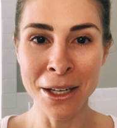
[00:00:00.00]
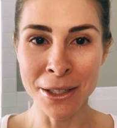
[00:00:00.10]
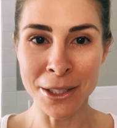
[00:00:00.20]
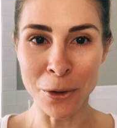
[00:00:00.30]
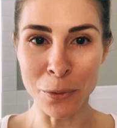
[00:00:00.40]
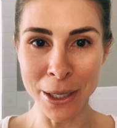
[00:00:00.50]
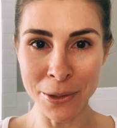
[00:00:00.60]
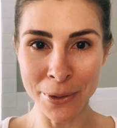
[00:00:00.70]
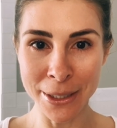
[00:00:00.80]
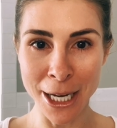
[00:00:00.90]
So
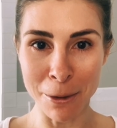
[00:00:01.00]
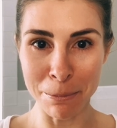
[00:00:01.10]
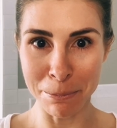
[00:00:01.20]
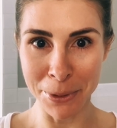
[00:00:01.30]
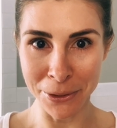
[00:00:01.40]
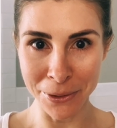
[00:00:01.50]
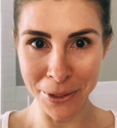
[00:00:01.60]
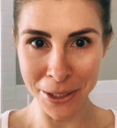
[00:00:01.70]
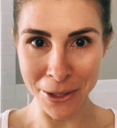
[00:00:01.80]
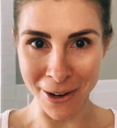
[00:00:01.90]
retinoids help
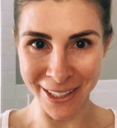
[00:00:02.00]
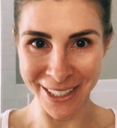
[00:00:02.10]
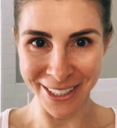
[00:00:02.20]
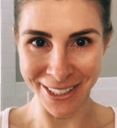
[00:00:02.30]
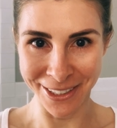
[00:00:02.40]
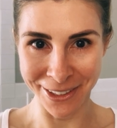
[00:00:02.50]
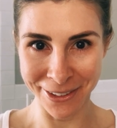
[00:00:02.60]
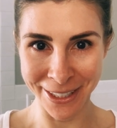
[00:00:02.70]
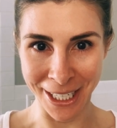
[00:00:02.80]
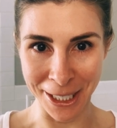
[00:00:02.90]
build collagen in your
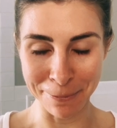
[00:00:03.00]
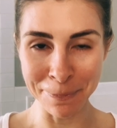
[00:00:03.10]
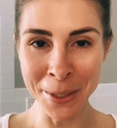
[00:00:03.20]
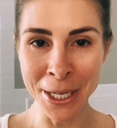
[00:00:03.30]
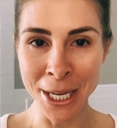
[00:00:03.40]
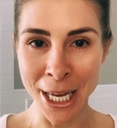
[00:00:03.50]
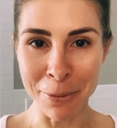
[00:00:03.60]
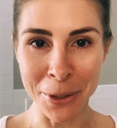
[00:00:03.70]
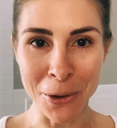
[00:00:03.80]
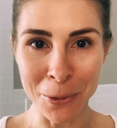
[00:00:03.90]
skin,
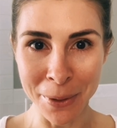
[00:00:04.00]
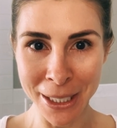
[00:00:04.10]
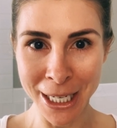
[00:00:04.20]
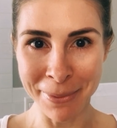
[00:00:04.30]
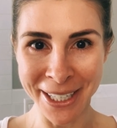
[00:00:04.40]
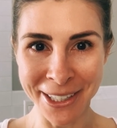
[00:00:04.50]
and we all want to keep that